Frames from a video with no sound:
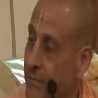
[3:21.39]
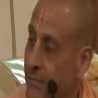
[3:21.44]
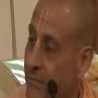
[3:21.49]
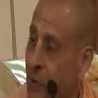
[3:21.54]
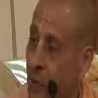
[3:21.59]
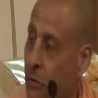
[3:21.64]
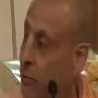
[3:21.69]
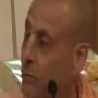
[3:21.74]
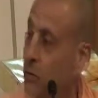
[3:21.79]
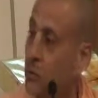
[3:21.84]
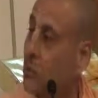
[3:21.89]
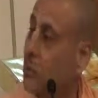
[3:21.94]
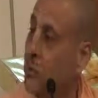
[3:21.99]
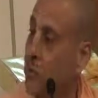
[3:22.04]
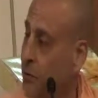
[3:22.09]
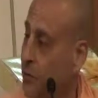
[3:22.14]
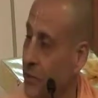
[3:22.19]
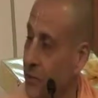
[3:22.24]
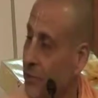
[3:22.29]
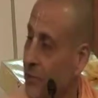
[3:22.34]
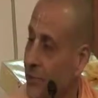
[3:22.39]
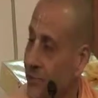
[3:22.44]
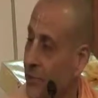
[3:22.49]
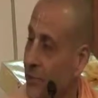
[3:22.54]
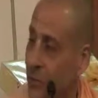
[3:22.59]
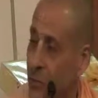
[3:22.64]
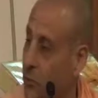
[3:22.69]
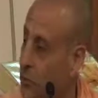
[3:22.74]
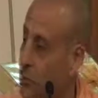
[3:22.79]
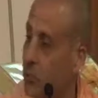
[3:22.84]
don't do it,
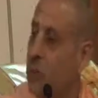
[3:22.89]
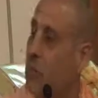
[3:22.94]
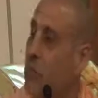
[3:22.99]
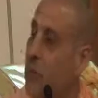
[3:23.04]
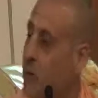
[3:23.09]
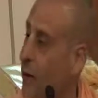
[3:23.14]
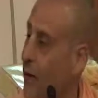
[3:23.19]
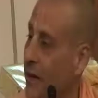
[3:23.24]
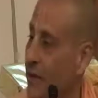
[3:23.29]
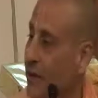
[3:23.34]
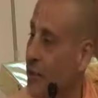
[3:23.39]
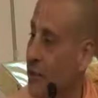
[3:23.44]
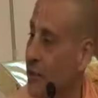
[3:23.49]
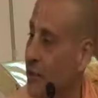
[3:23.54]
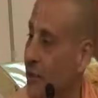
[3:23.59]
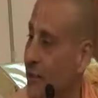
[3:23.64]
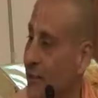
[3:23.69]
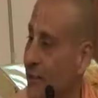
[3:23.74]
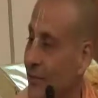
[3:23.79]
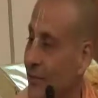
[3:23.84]
go somewhere else.